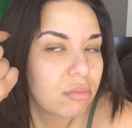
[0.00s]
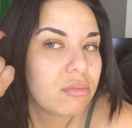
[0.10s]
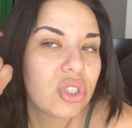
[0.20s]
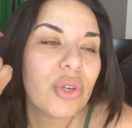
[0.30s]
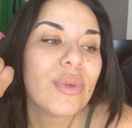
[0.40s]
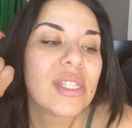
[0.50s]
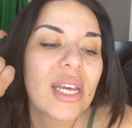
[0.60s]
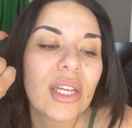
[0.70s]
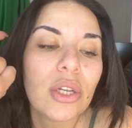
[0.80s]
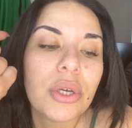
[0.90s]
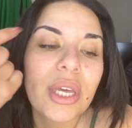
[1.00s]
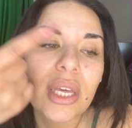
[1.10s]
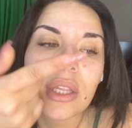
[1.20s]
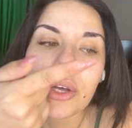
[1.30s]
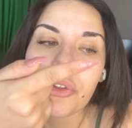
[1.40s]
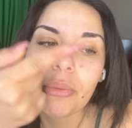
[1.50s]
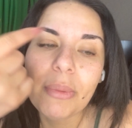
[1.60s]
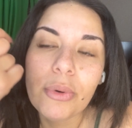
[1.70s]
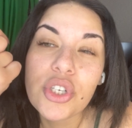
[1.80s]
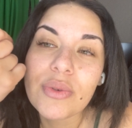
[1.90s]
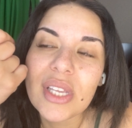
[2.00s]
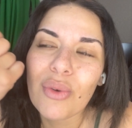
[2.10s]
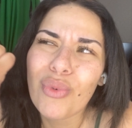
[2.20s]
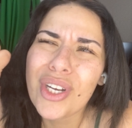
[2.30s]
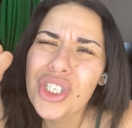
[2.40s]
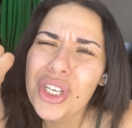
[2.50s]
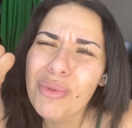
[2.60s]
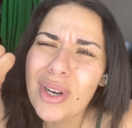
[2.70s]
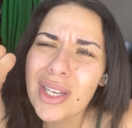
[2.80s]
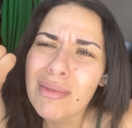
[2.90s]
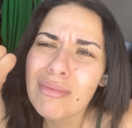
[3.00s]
She was like looking at the other people and she was like, what does she want?